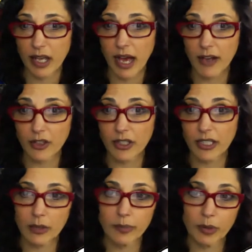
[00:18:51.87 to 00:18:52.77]
how your
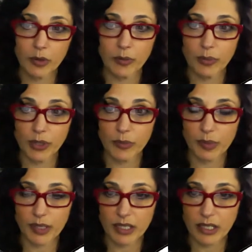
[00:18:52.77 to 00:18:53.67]
Kindle book will bring you
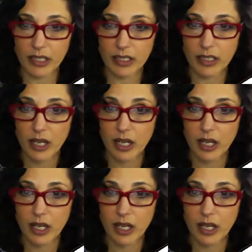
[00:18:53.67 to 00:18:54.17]
business.